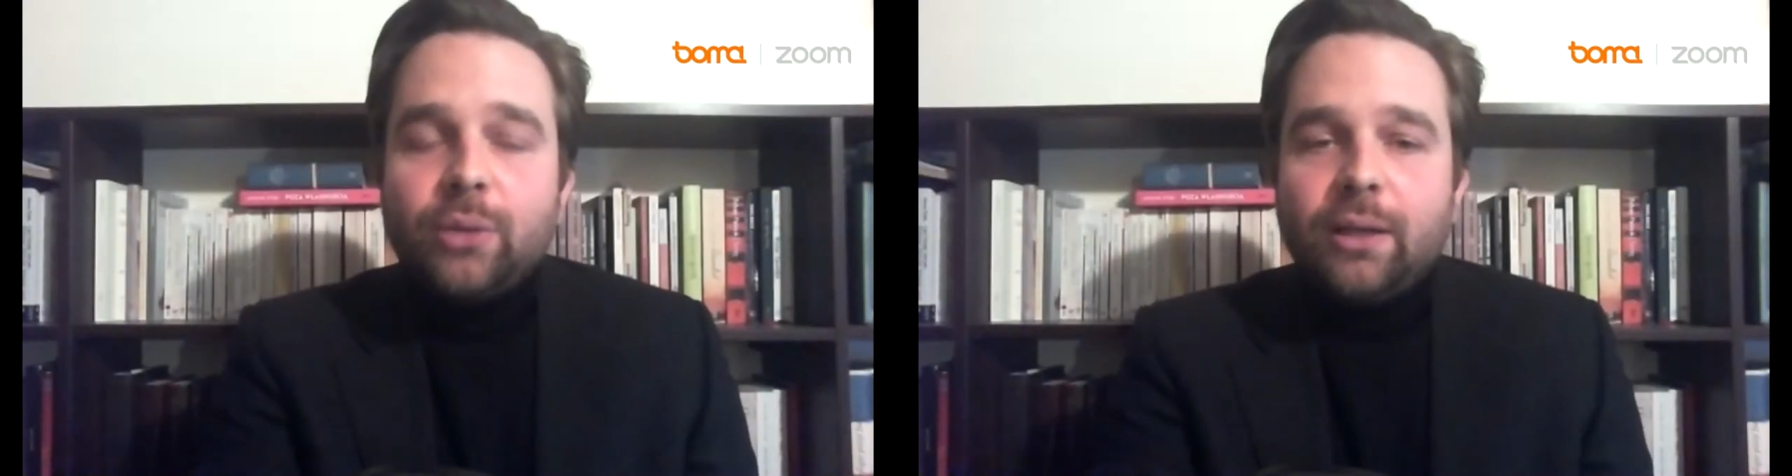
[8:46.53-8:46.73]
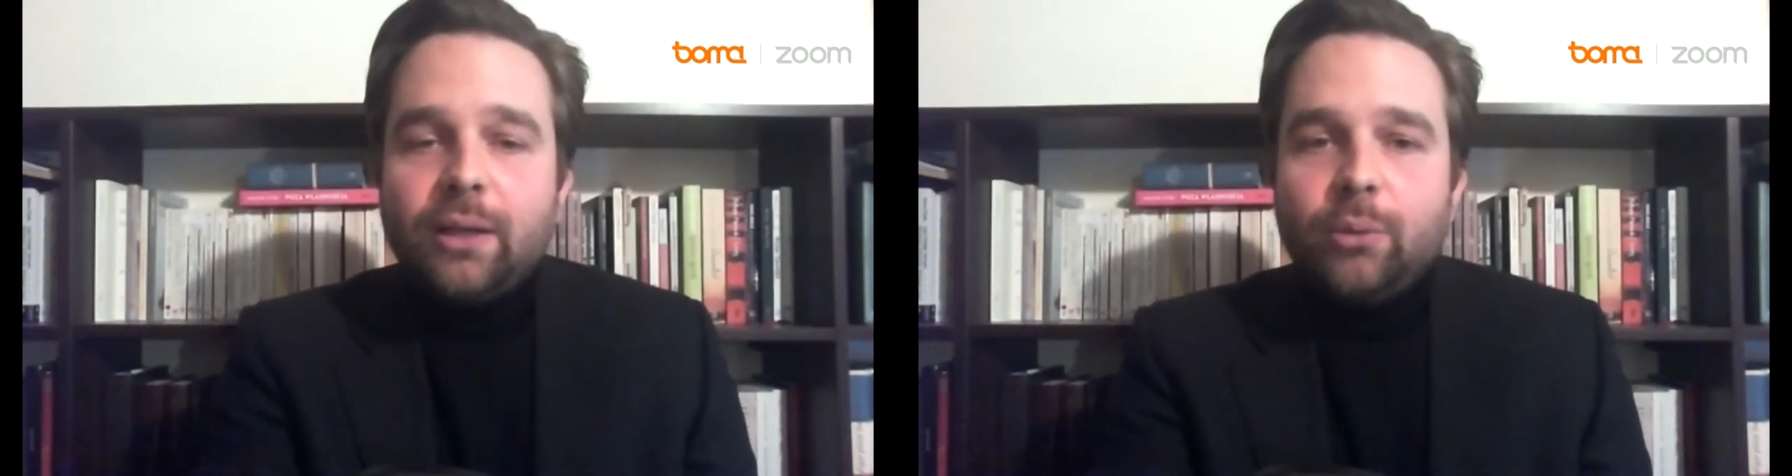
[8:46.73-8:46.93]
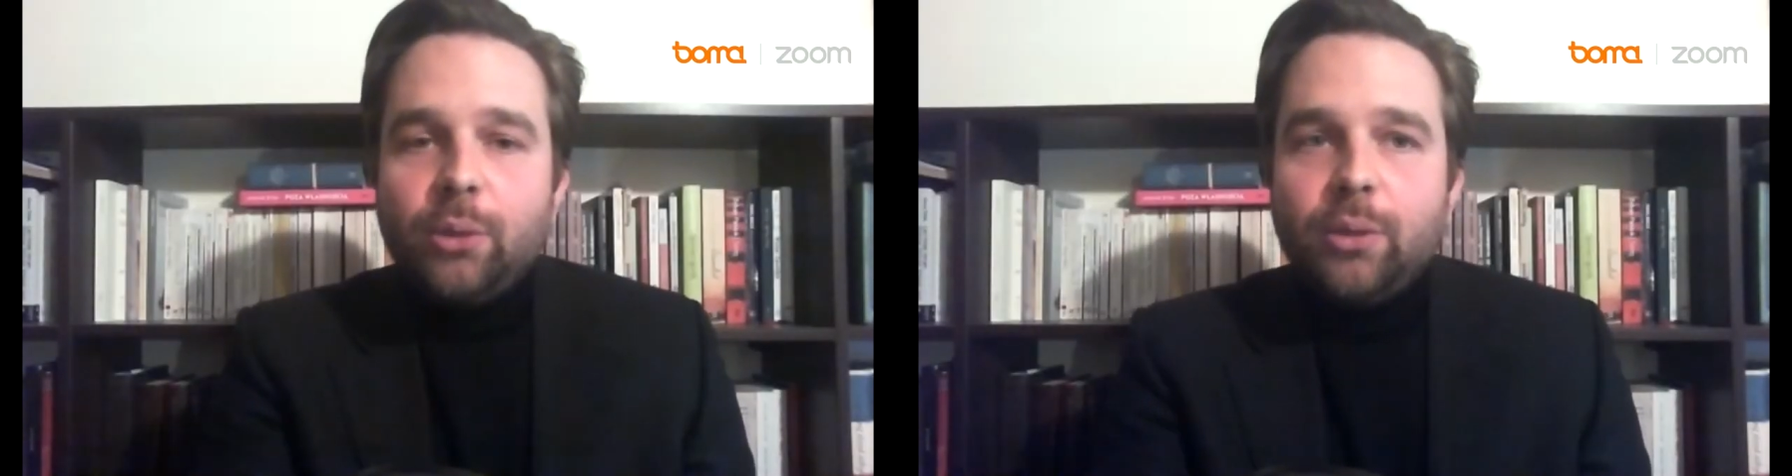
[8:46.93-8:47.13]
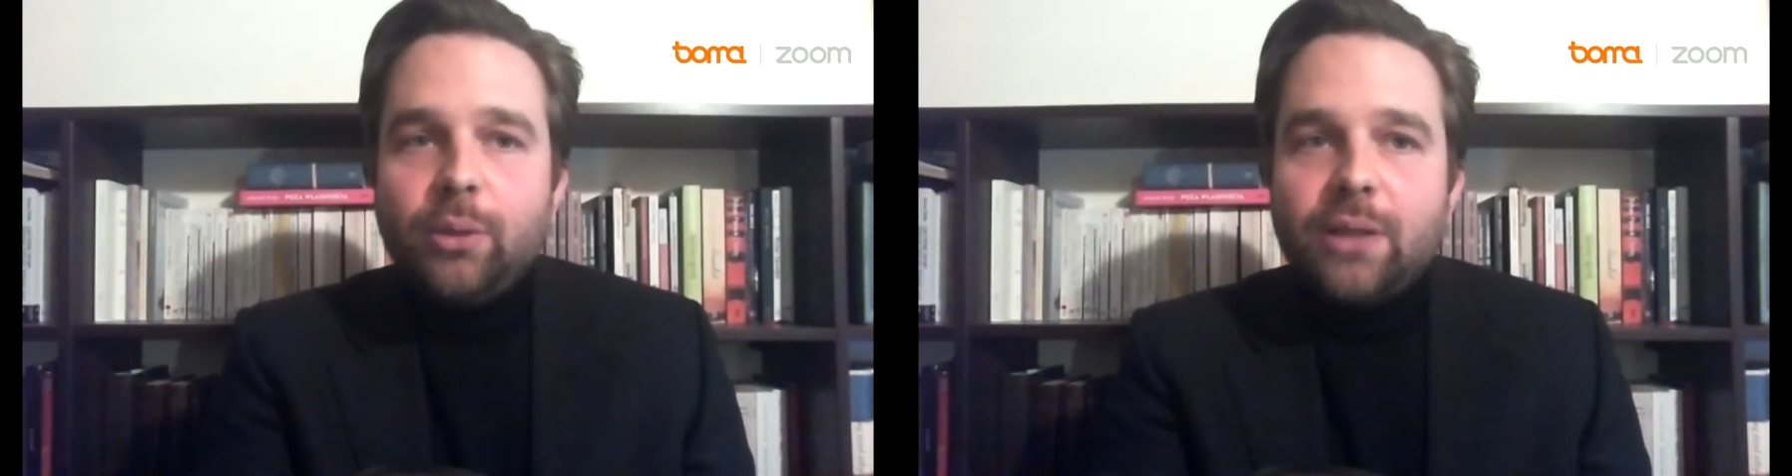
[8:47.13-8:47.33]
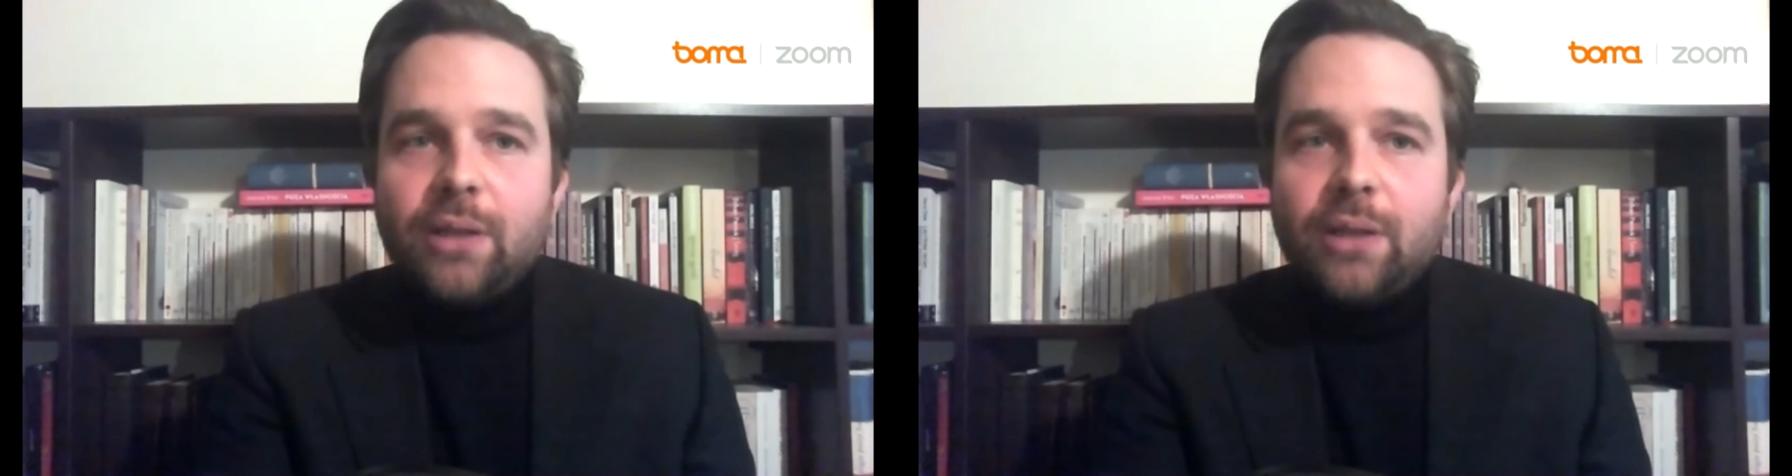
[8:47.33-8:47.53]

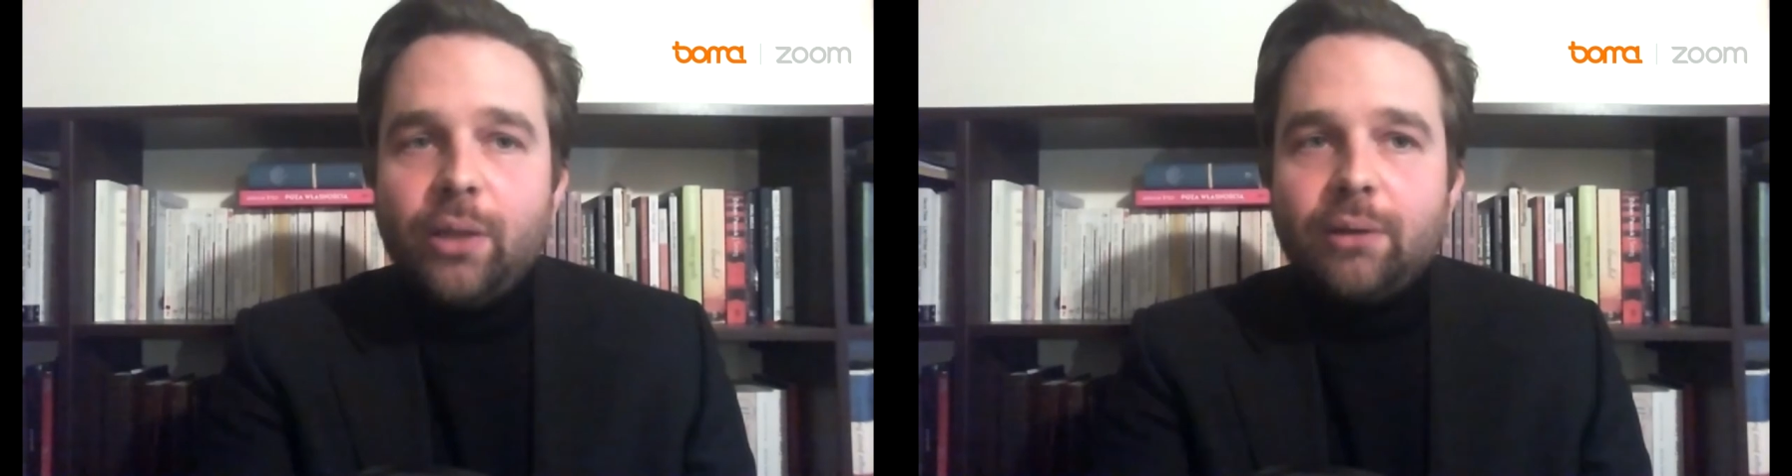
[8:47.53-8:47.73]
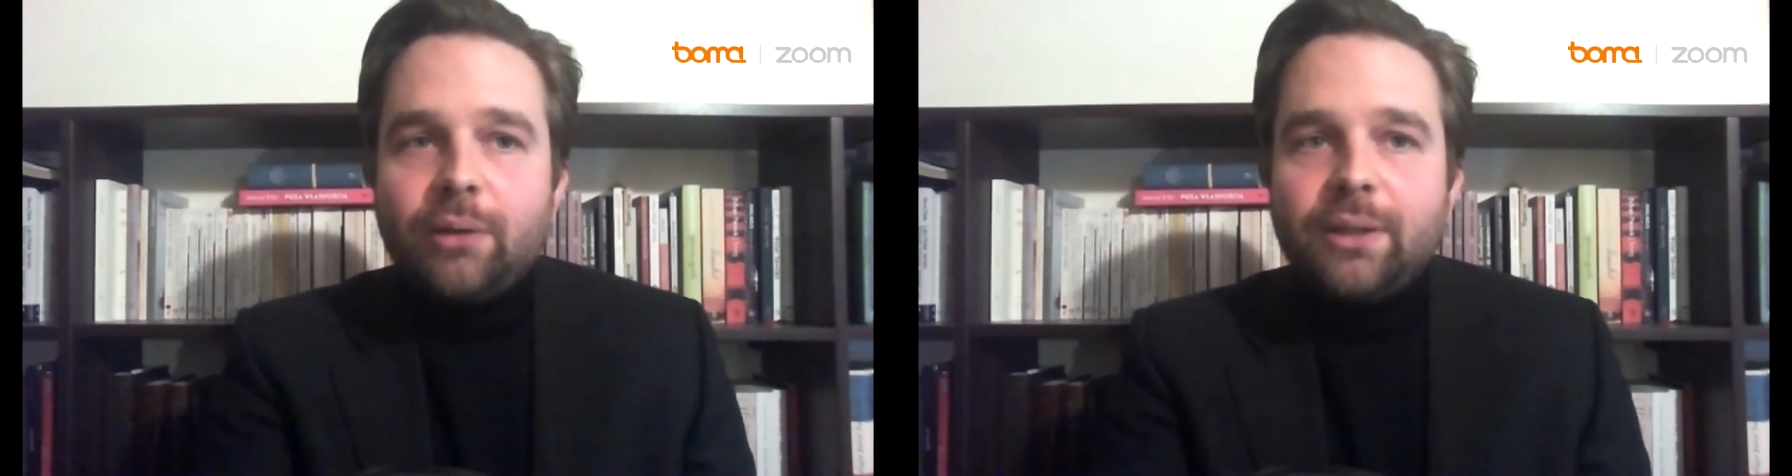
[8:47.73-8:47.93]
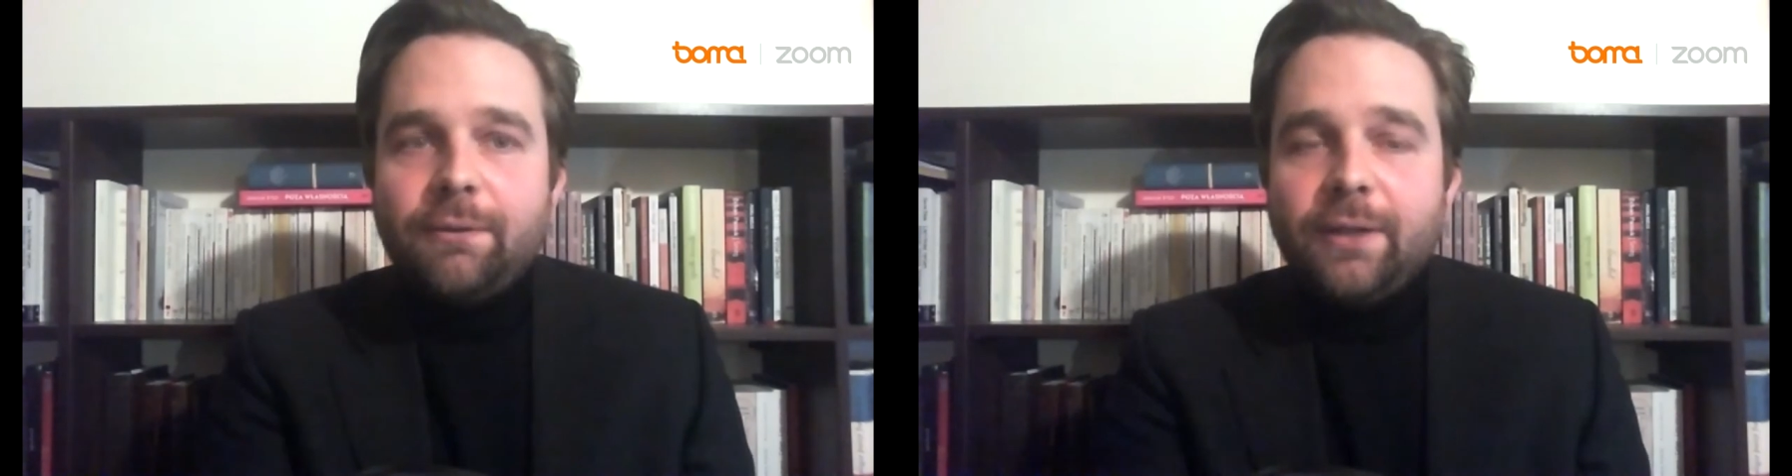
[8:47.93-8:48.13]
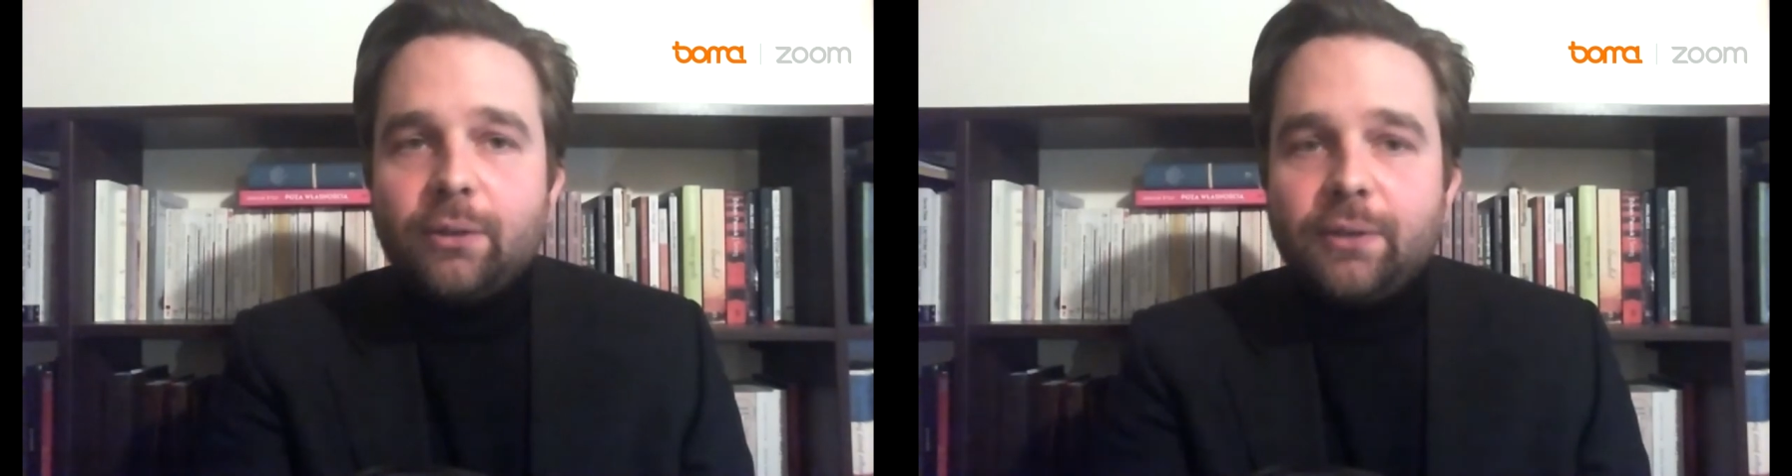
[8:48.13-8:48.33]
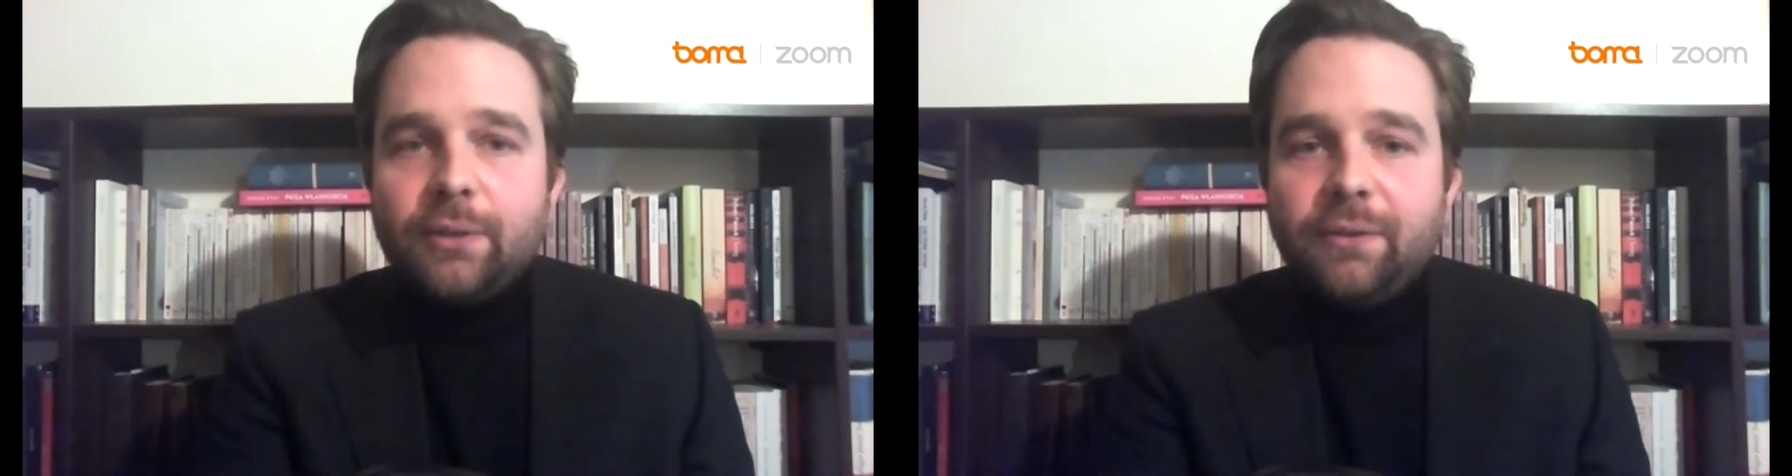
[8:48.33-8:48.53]
we are in the thick of the
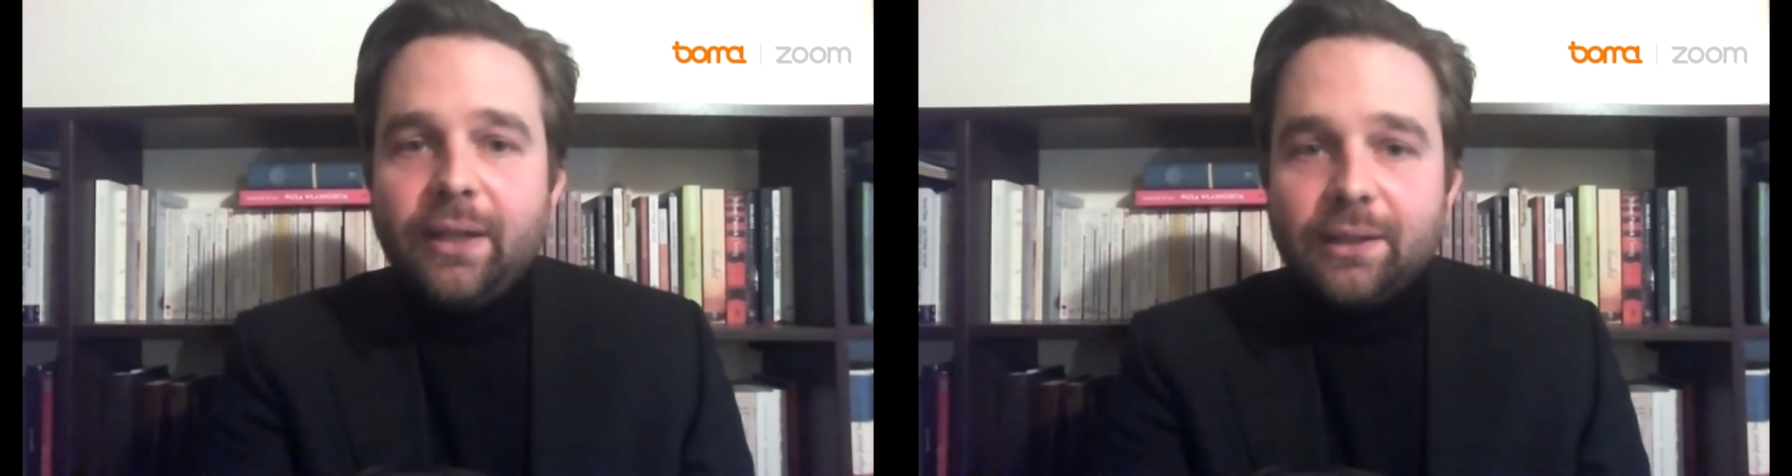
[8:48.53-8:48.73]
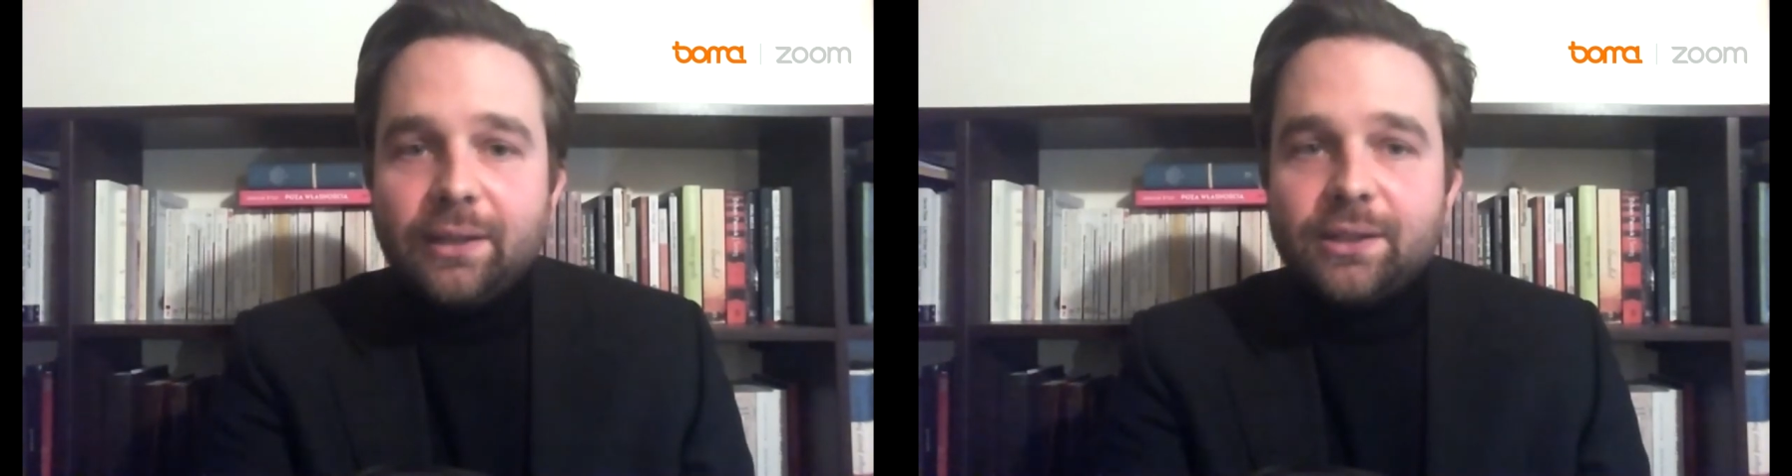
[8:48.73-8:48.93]
things.